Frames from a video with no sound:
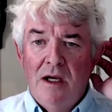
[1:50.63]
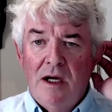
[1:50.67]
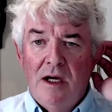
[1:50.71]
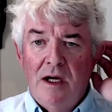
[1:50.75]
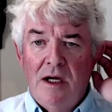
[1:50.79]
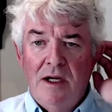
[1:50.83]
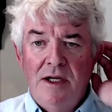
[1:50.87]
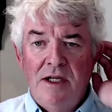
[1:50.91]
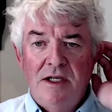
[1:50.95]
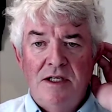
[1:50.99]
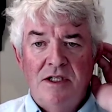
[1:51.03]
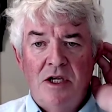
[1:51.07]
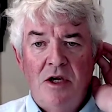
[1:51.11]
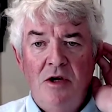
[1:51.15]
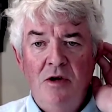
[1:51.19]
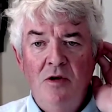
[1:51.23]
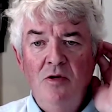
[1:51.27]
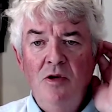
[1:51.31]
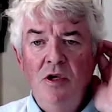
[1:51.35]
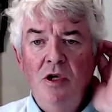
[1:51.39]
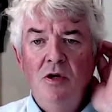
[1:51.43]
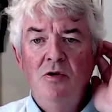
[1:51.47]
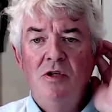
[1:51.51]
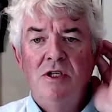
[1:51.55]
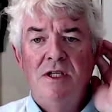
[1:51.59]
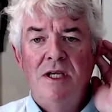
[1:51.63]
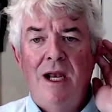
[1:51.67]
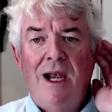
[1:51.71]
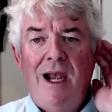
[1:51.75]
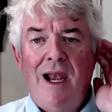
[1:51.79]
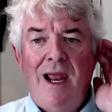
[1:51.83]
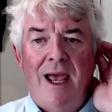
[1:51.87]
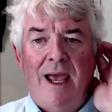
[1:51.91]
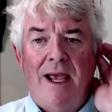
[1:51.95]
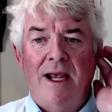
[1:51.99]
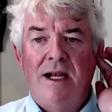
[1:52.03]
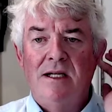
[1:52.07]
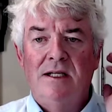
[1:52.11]
and it's who you
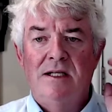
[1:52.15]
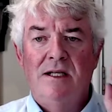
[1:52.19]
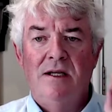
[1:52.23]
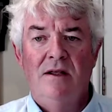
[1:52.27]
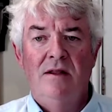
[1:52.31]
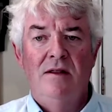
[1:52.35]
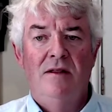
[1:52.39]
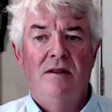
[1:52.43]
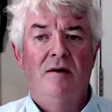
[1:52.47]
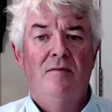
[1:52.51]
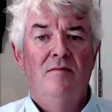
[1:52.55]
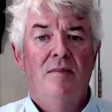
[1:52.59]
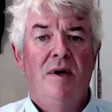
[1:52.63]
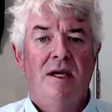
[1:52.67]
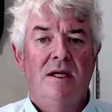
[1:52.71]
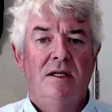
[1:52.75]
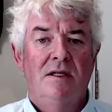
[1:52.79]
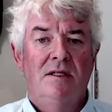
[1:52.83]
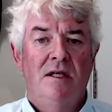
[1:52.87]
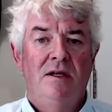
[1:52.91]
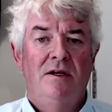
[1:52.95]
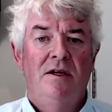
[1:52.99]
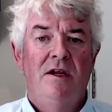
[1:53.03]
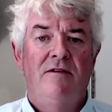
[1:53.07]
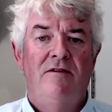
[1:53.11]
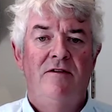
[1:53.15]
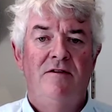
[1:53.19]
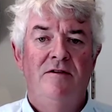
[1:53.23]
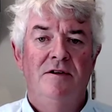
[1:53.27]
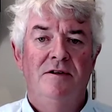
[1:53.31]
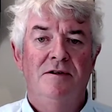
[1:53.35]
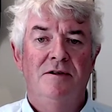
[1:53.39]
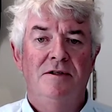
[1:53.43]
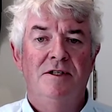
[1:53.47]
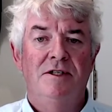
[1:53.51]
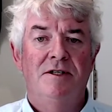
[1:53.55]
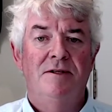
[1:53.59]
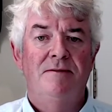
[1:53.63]
select that makes the
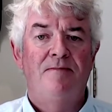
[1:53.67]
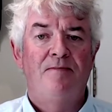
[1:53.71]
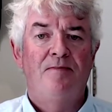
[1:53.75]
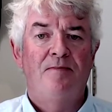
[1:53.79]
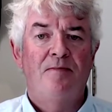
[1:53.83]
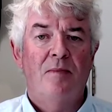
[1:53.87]
difference.